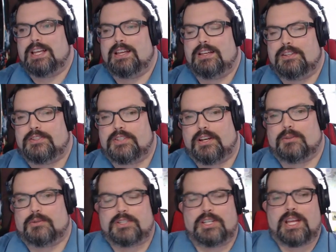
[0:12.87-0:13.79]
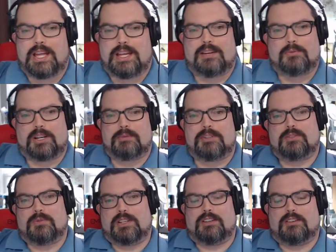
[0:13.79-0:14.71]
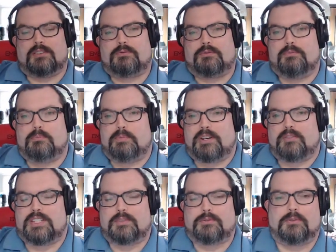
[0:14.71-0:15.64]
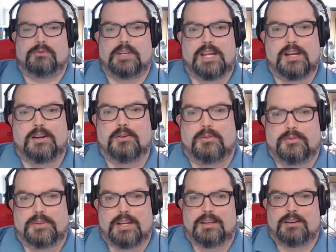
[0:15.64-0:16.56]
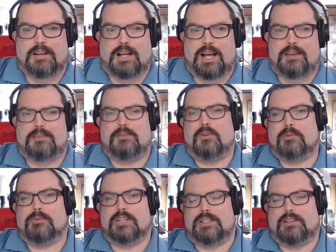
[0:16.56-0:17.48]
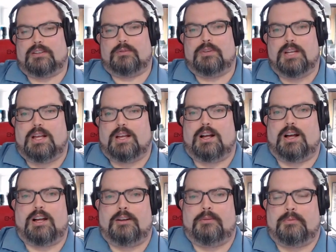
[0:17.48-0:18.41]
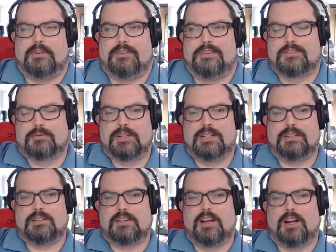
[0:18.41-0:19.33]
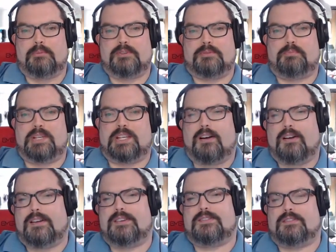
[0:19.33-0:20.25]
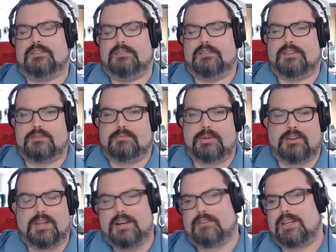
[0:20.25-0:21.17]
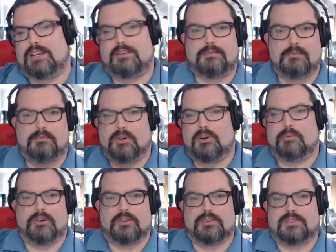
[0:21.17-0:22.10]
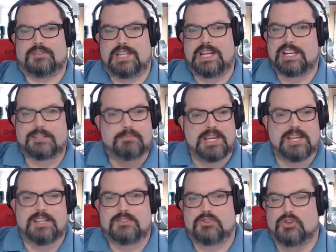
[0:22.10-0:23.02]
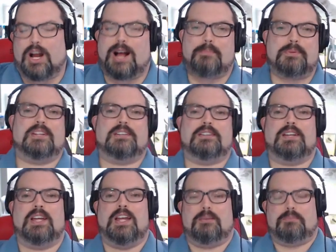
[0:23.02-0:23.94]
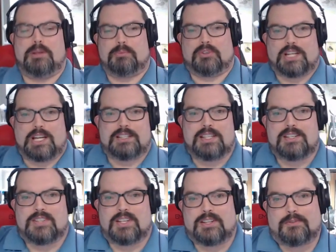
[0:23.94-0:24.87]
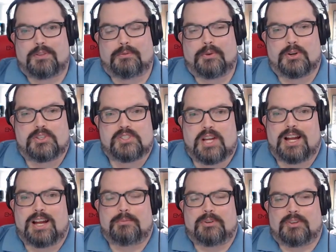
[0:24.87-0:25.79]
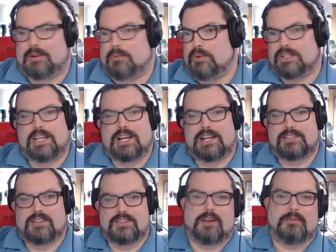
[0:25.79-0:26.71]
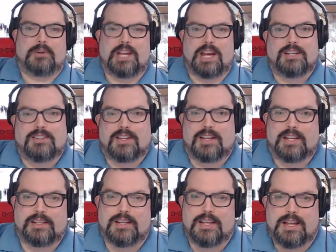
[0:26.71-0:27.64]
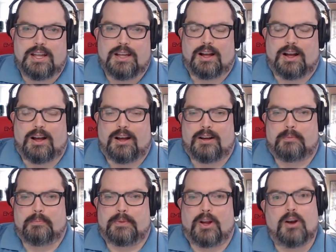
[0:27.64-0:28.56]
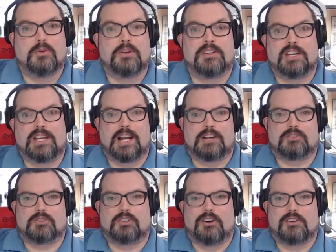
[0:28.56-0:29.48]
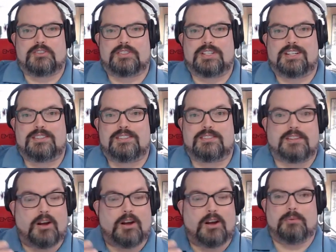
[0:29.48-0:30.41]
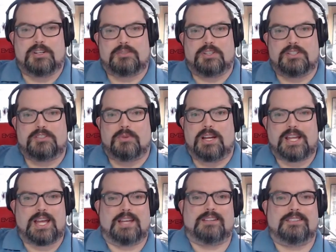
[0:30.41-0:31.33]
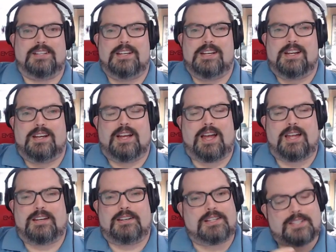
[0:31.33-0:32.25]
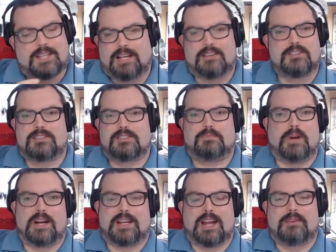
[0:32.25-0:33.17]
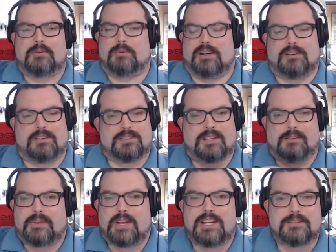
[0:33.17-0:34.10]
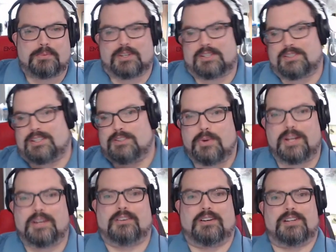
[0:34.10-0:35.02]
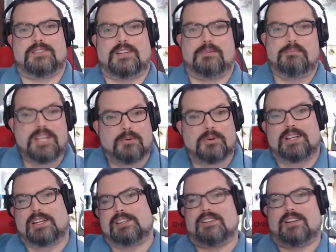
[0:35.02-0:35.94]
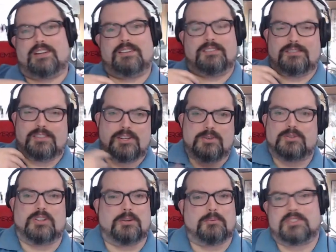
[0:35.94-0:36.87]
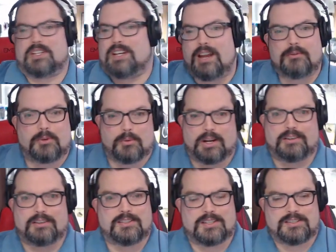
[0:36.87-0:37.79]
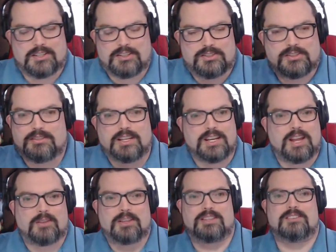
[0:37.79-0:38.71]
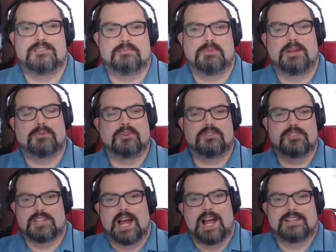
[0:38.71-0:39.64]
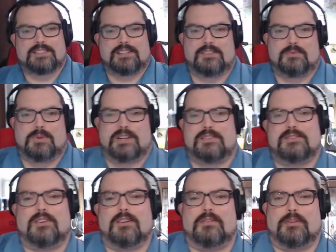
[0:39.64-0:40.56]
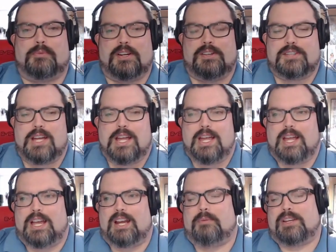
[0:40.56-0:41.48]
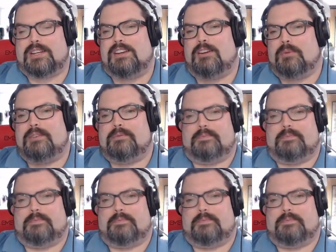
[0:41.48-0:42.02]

So today we're going to be doing a bit of a different video than I normally do. Um, this one comes because there's been a lot of like murmurs. The EXP's dropping. People are getting these things for the first time. They're like, what the heck is this Evercade thing? Um, oh, you can get extra cartridges. Oh, wait, which ones do I get? And it's kind of just spreading everywhere. It's on Facebook, it's on Twitter, it's on MeWe, it's on YouTube, it's on everywhere. So it's just, yeah, like these people are just asking these questions all over the place. And I'm like, you know what?